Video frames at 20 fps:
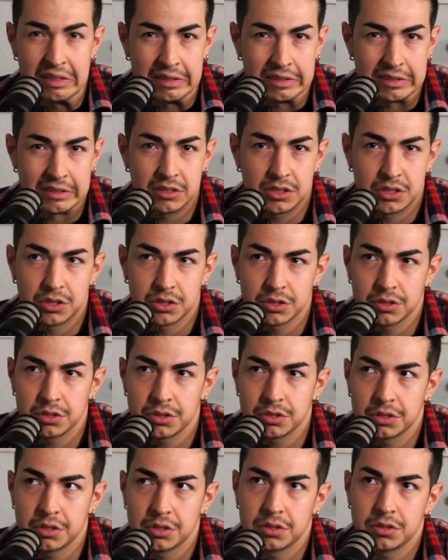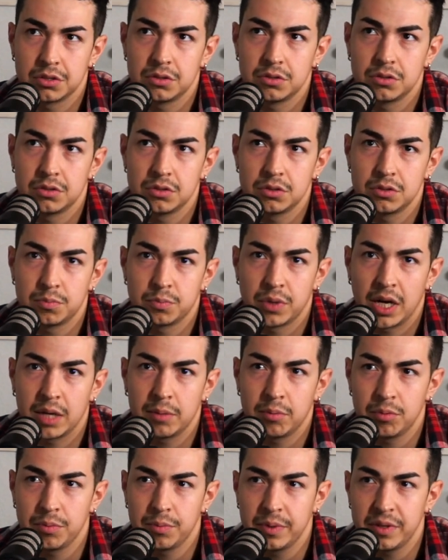until
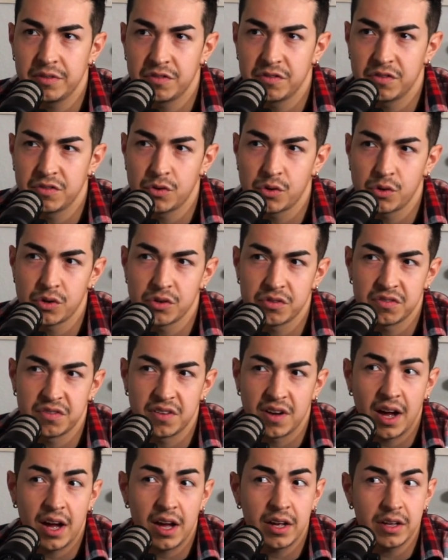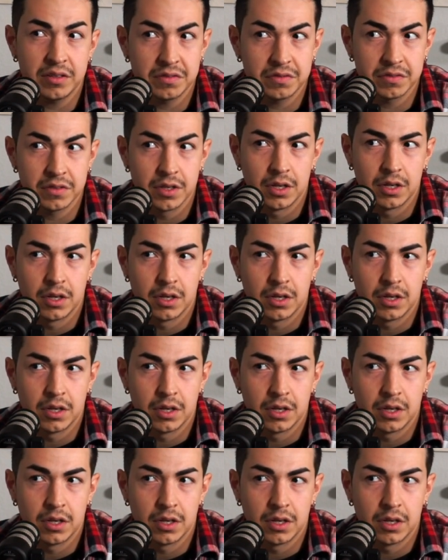probably four or five.